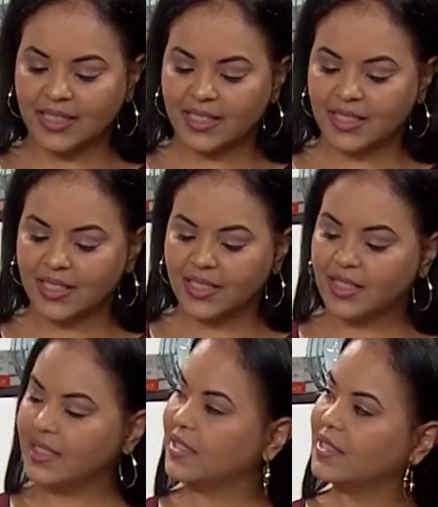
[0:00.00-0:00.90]

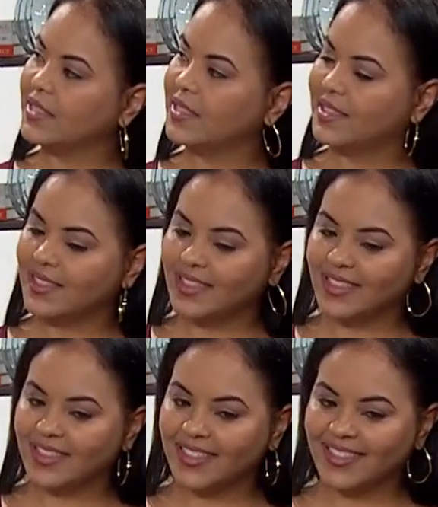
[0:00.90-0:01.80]

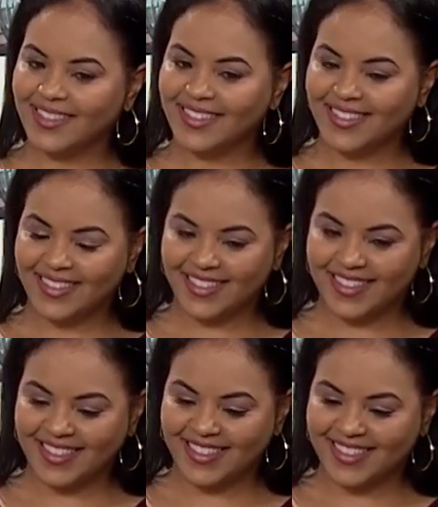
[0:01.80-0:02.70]

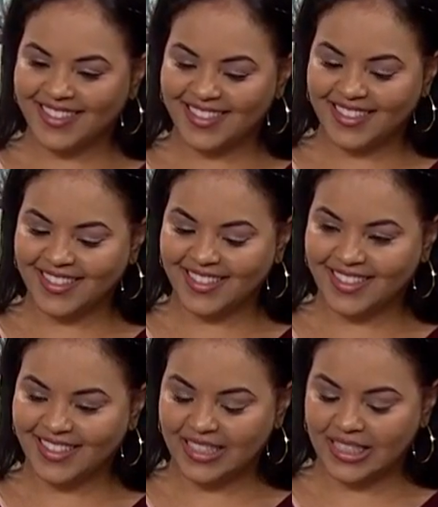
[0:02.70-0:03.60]

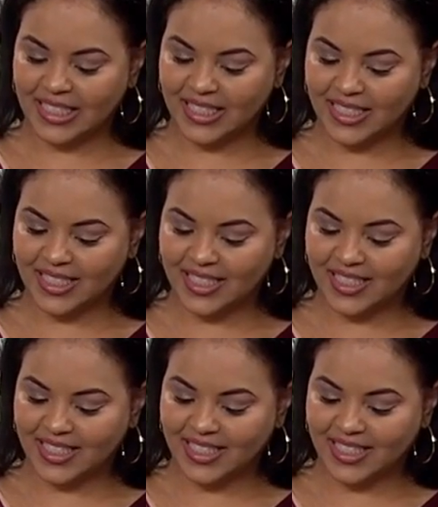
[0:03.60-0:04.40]
This person isn't speaking.